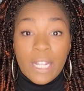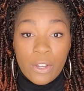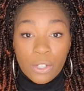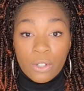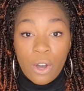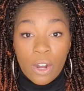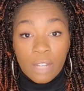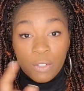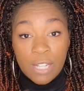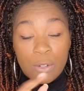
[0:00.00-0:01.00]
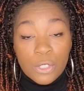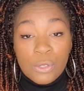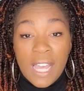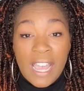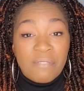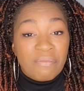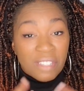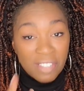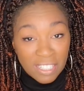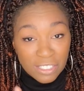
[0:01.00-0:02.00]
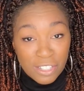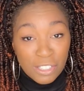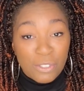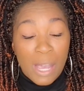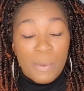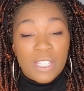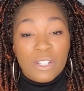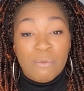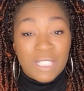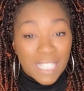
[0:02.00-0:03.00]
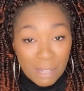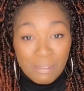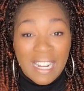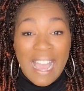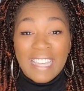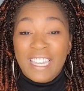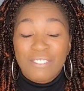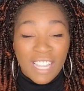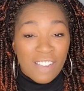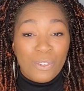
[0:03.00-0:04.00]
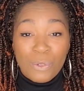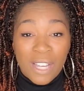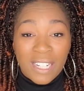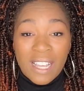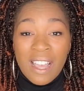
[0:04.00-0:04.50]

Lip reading: that on your car. If you don't do that, that's on you. That was a tip that I give to everyone